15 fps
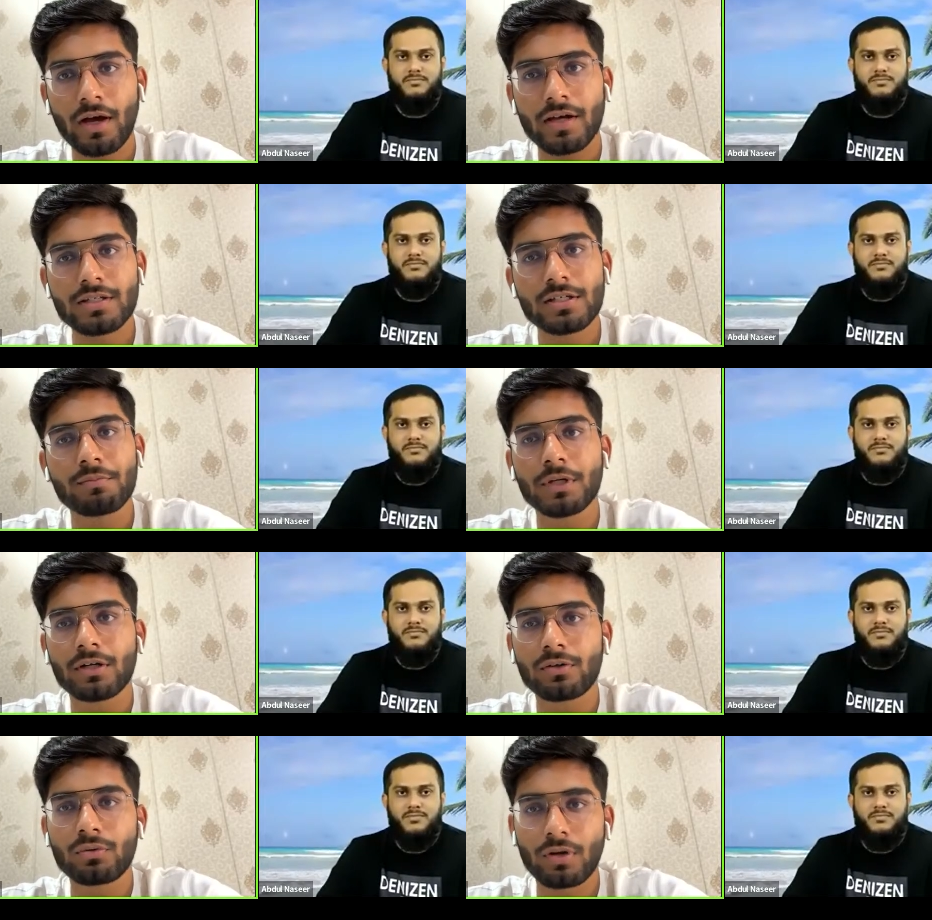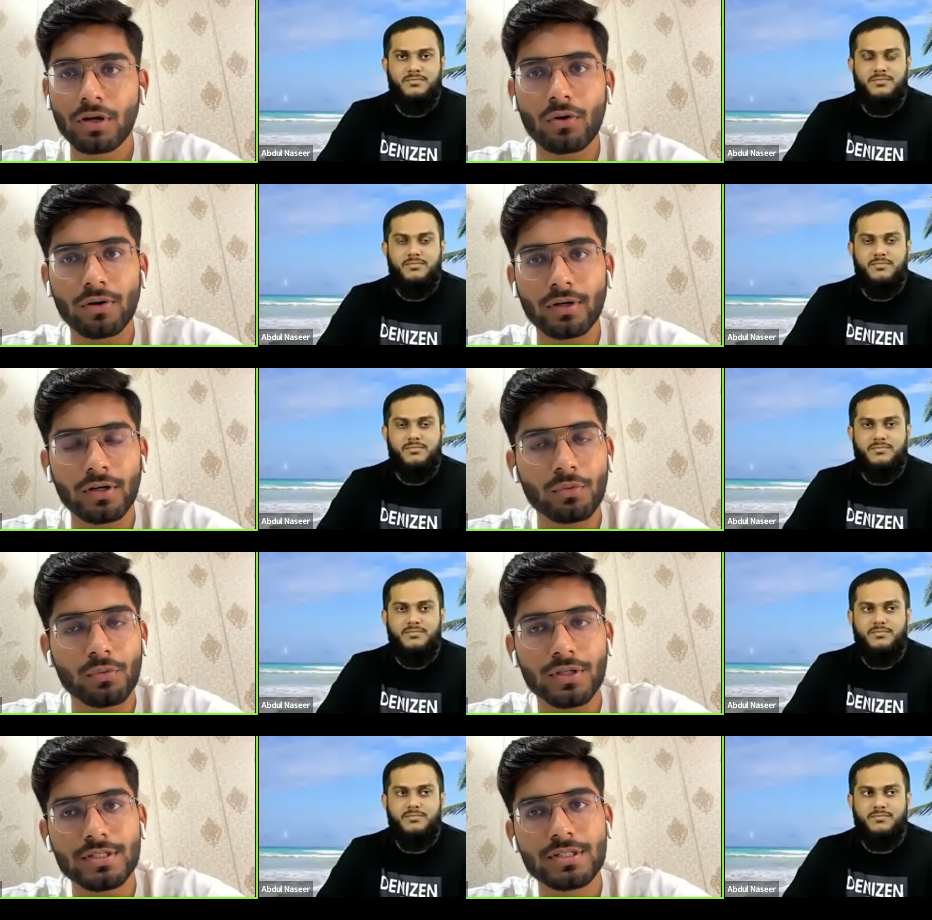Speaker 1: as compared to
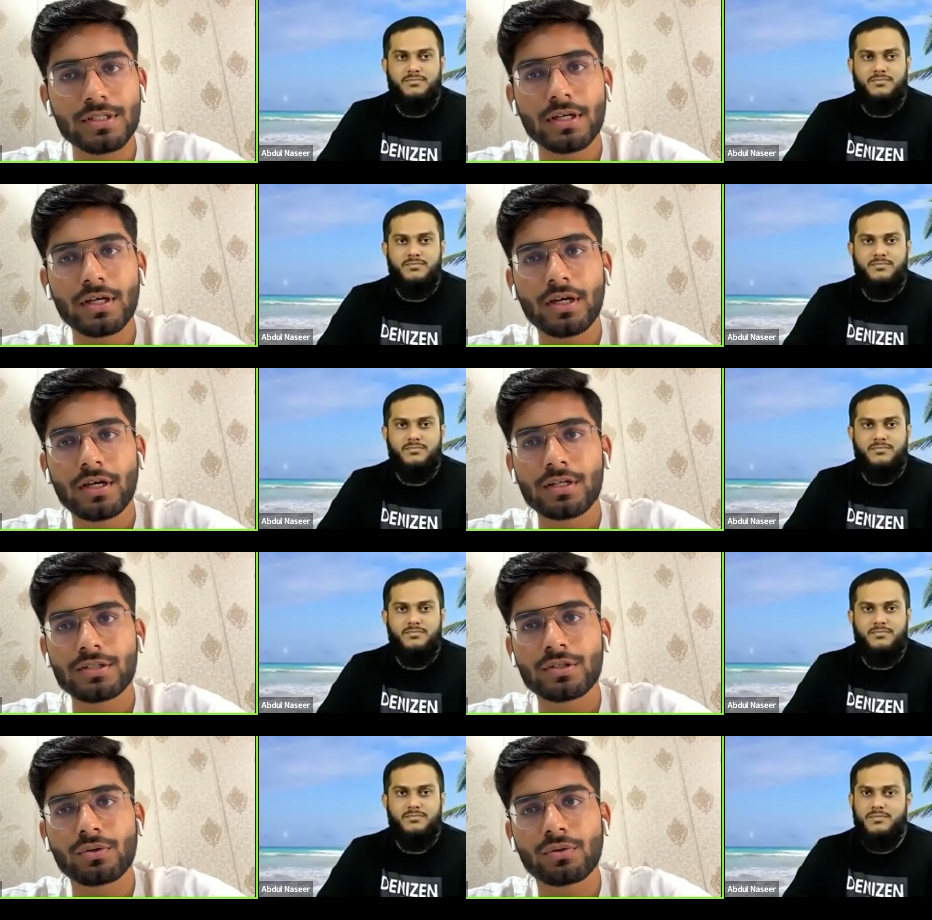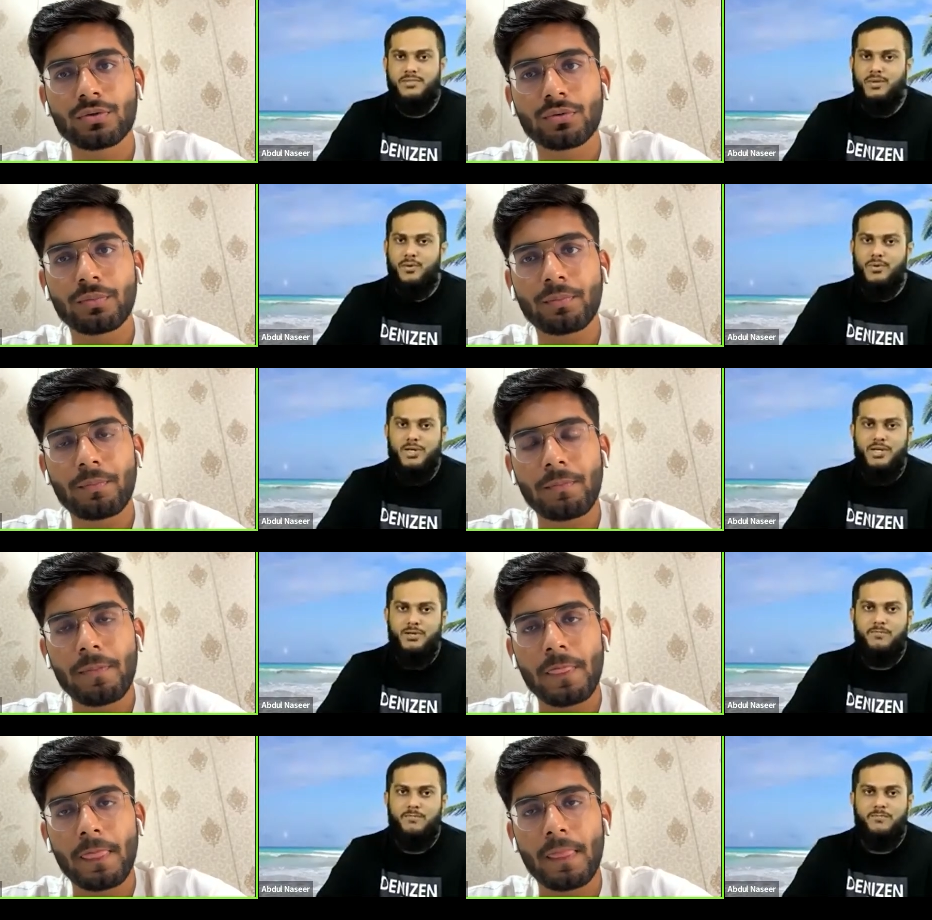recorded ones. So, okay.